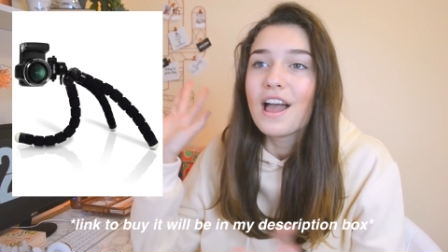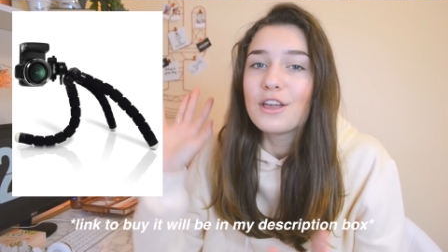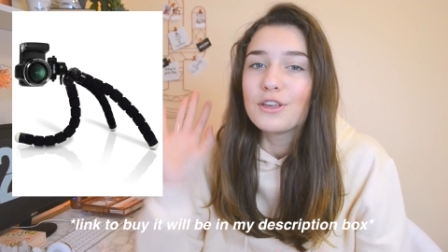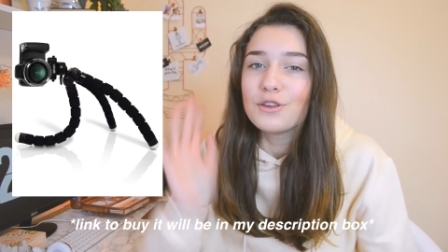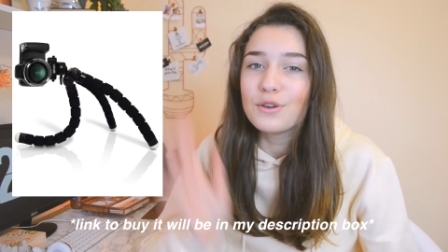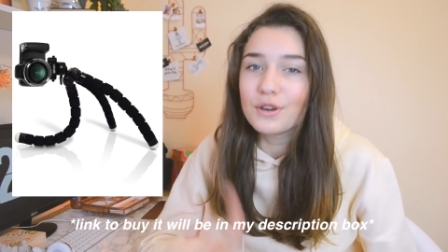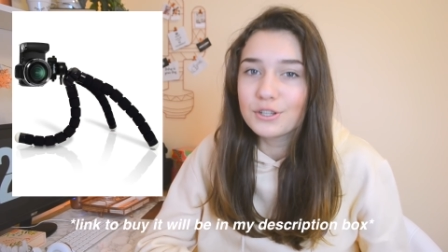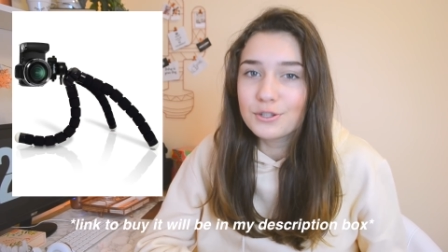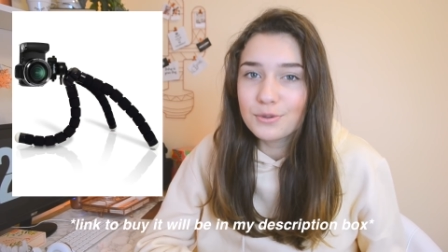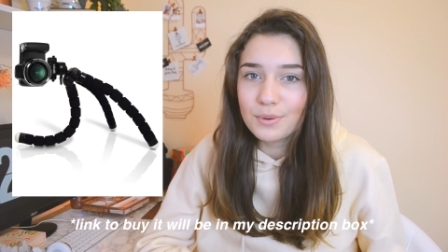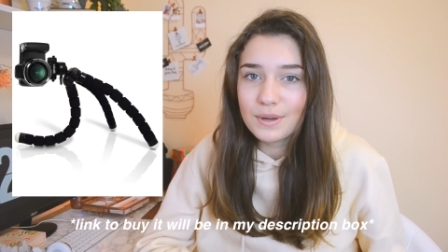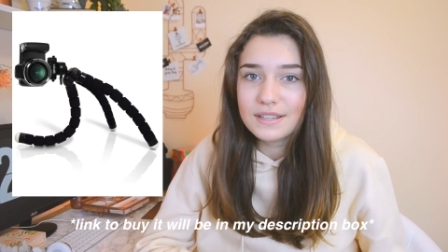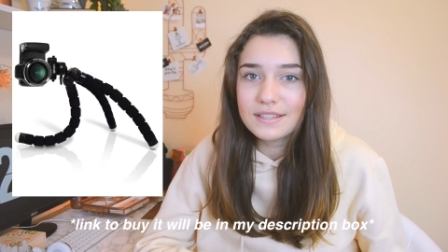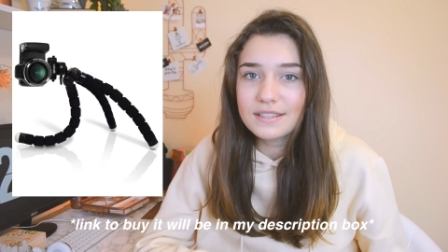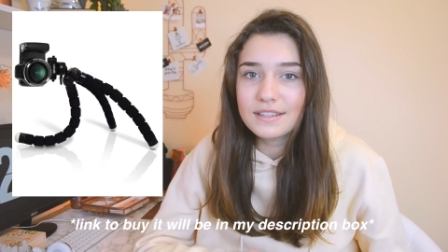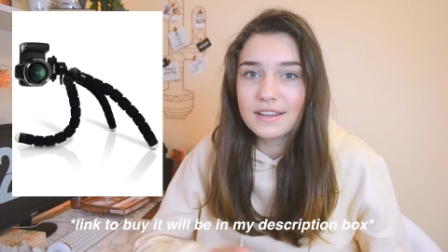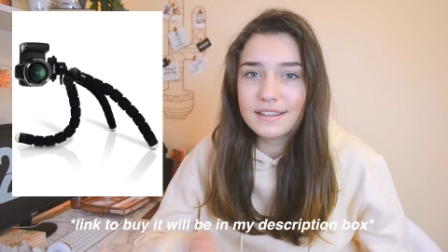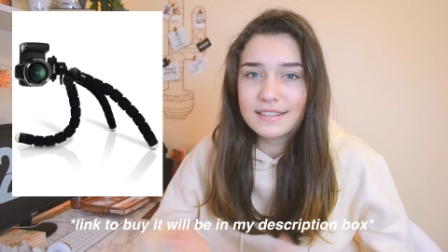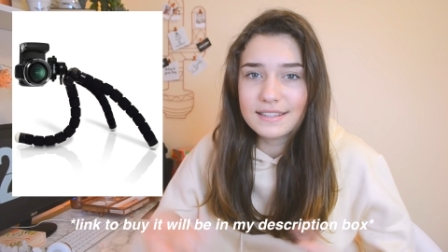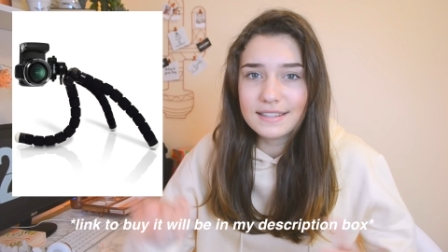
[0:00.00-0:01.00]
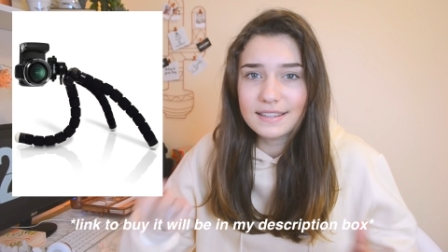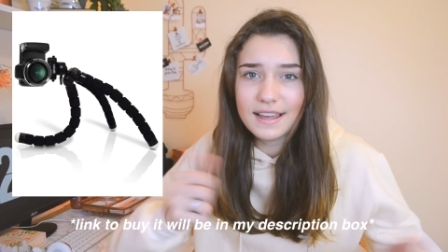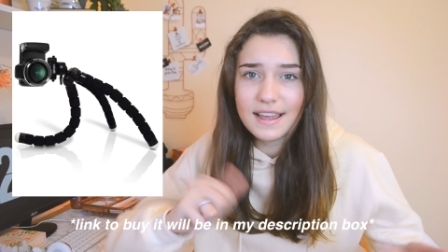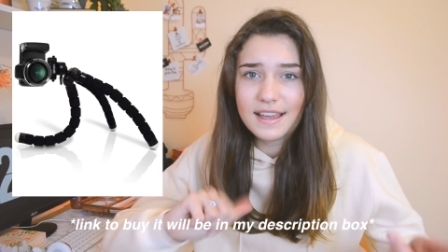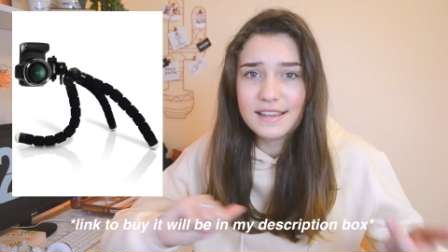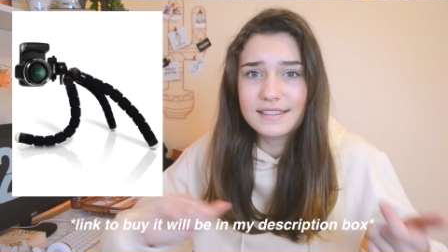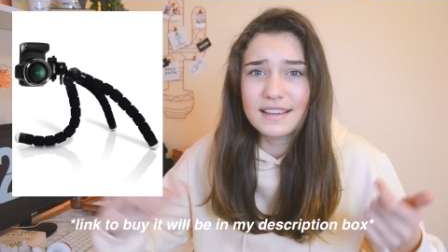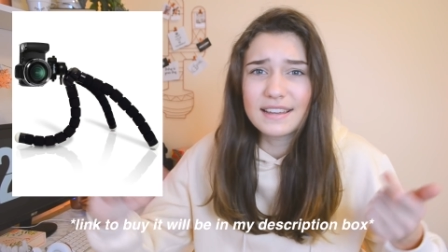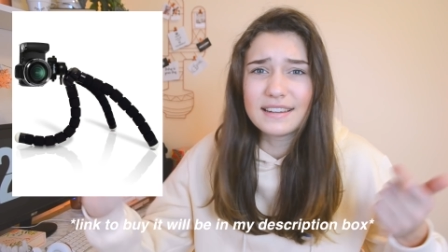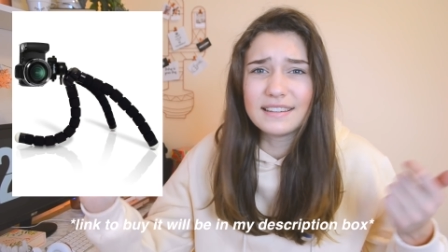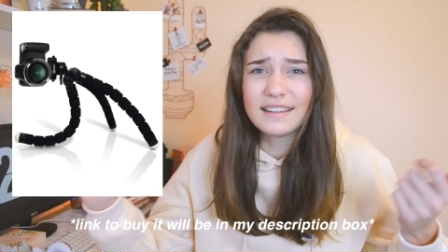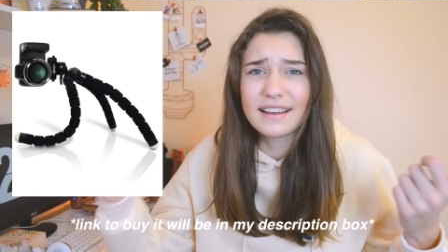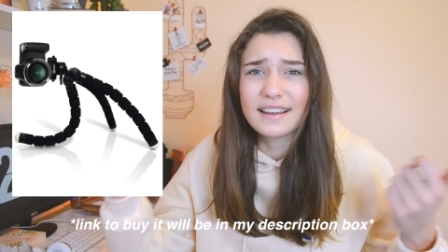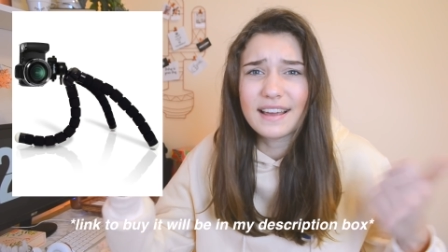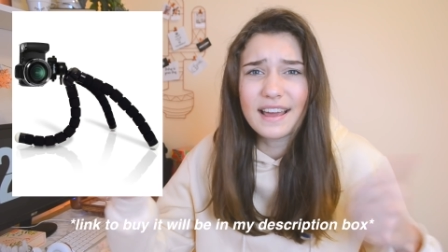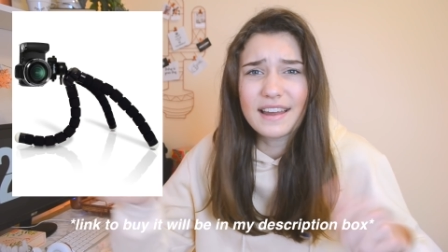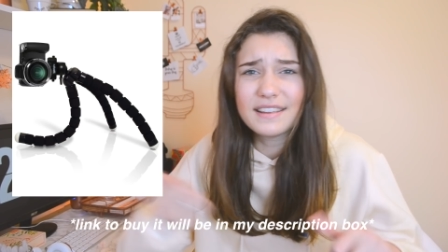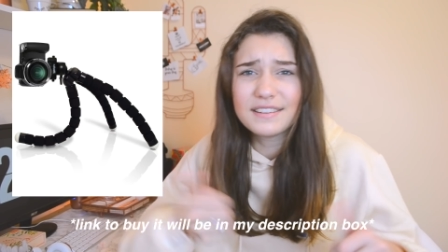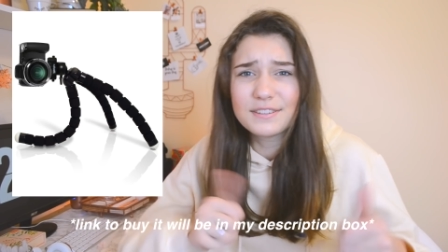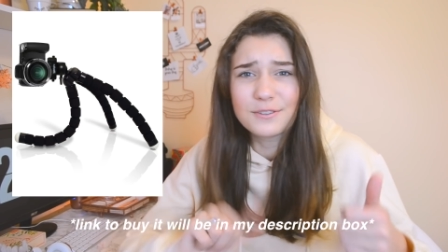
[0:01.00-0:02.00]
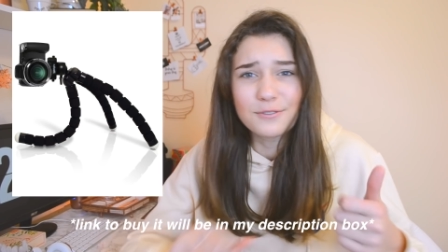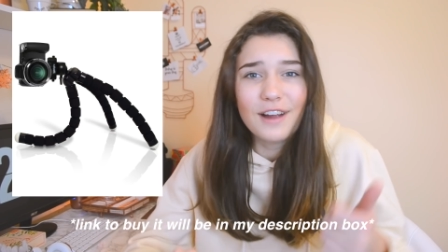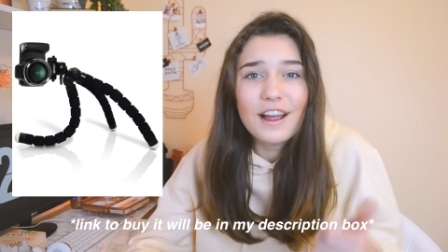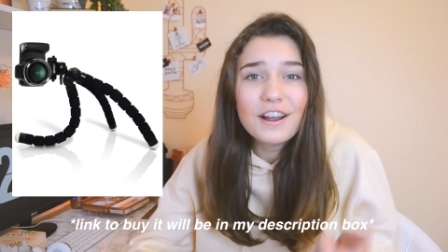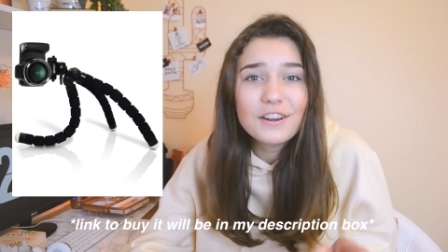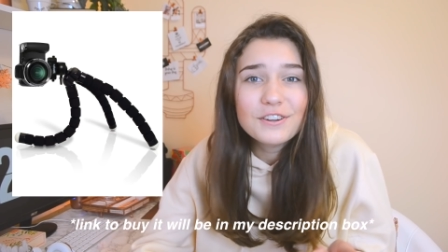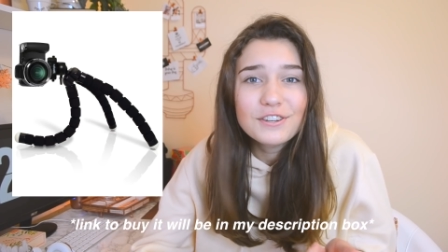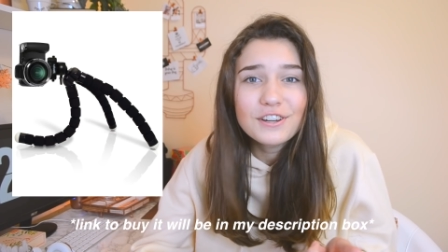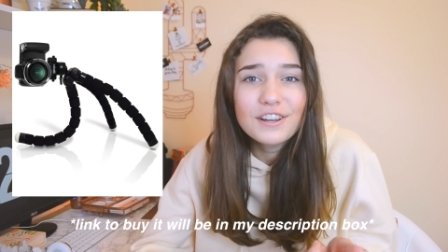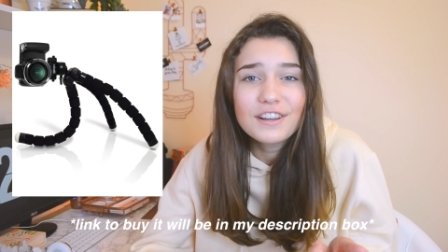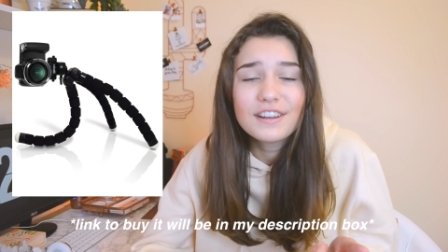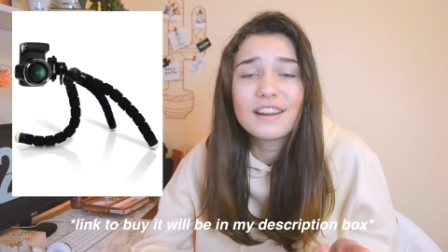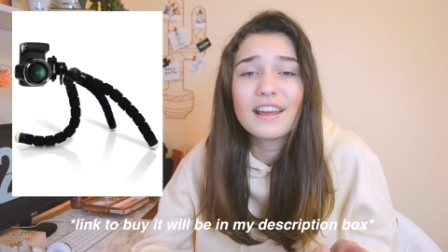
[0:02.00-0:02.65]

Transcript: You could twist its legs in like any direction